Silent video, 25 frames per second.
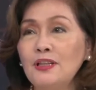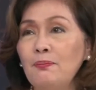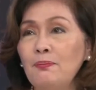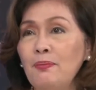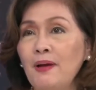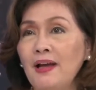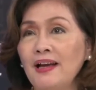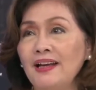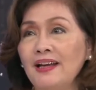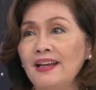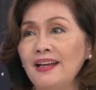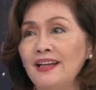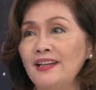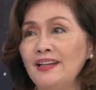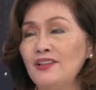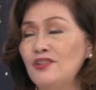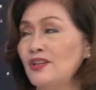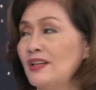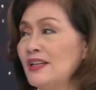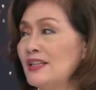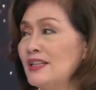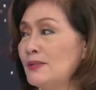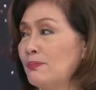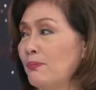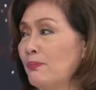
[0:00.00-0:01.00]
package
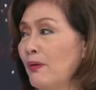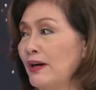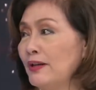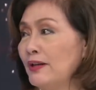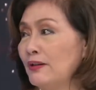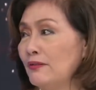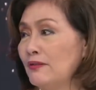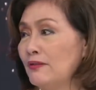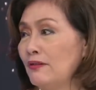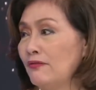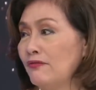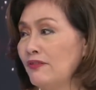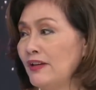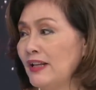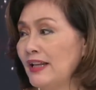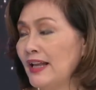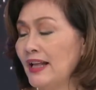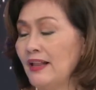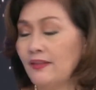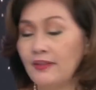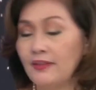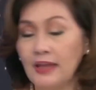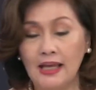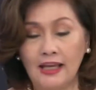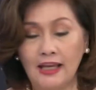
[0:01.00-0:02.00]
is part of the PhilHealth.
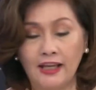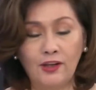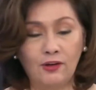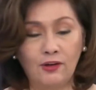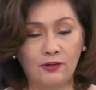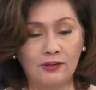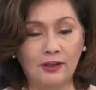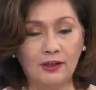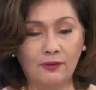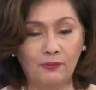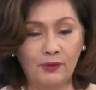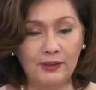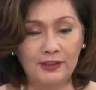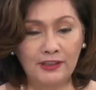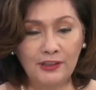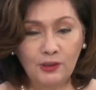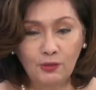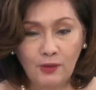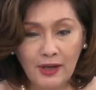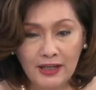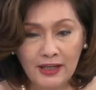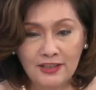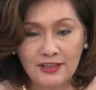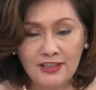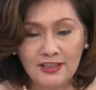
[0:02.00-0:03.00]
You know, when the U
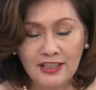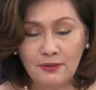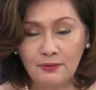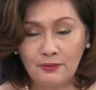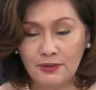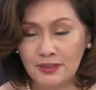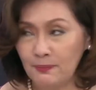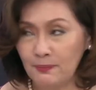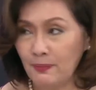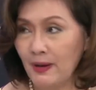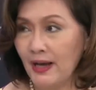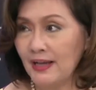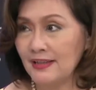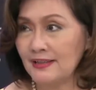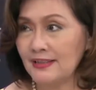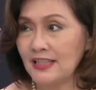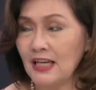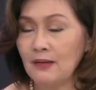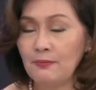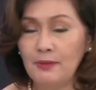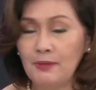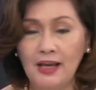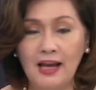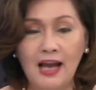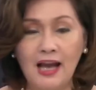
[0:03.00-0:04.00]
H C was passed,
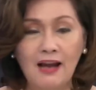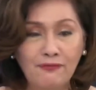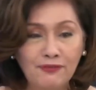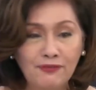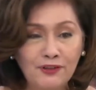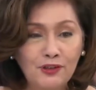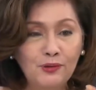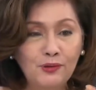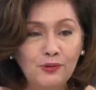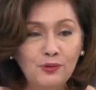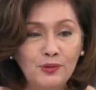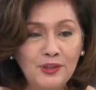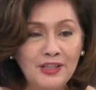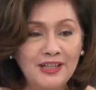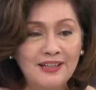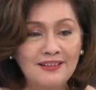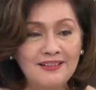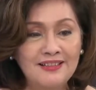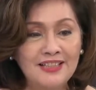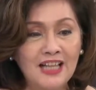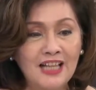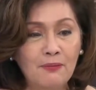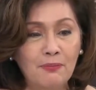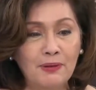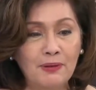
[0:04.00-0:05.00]
sabi, after two years,
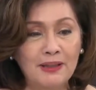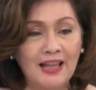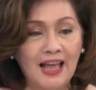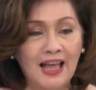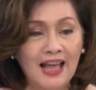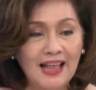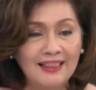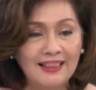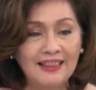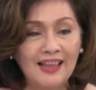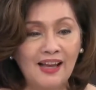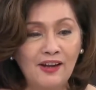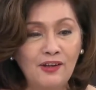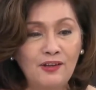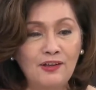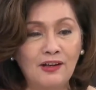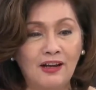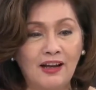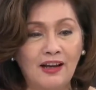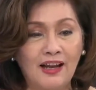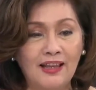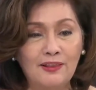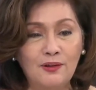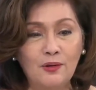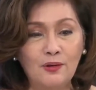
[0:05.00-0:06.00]
dapat lahat tayo
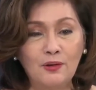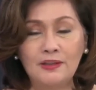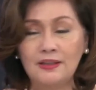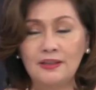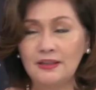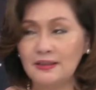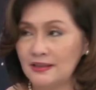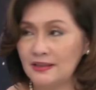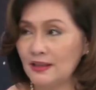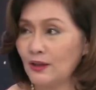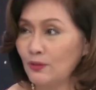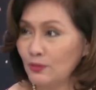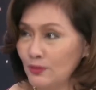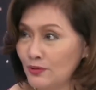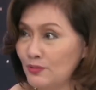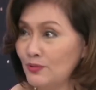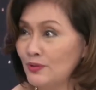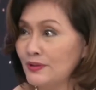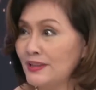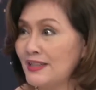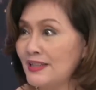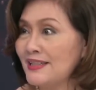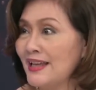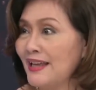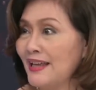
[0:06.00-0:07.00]
naka-enroll sa
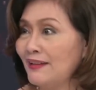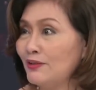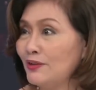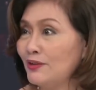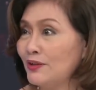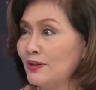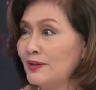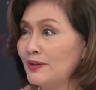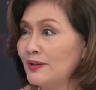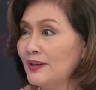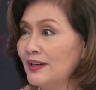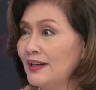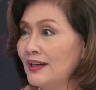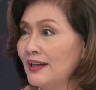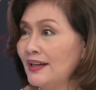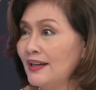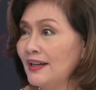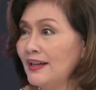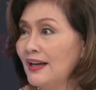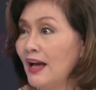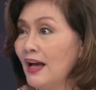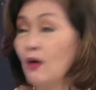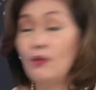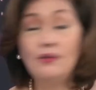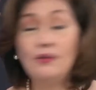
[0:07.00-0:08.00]
consulta center. Mm.
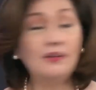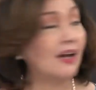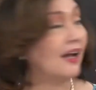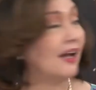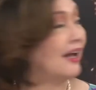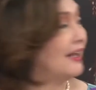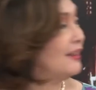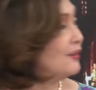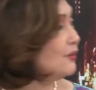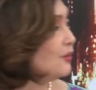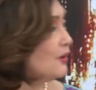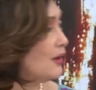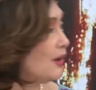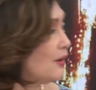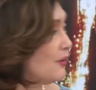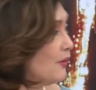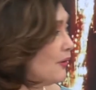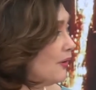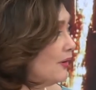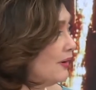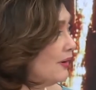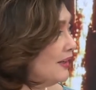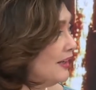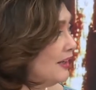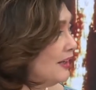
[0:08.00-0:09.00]
Ako, naka-enroll ako.
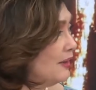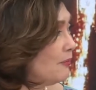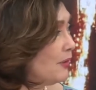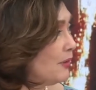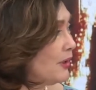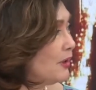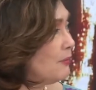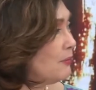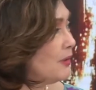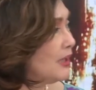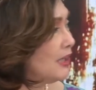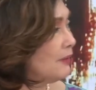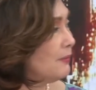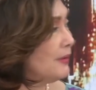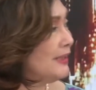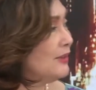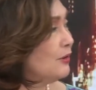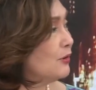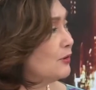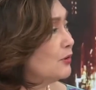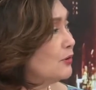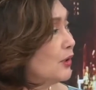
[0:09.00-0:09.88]
Pero maraming doktor,